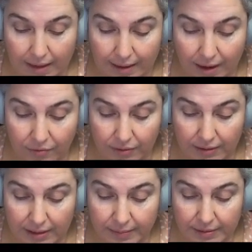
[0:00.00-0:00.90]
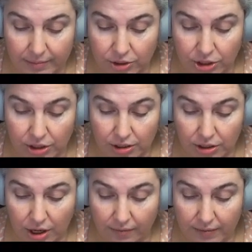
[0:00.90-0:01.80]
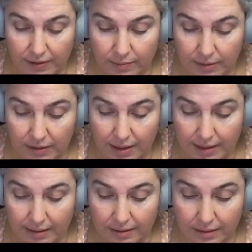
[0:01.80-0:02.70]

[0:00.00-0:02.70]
Now for the lips, I'm just going to soften this middle line.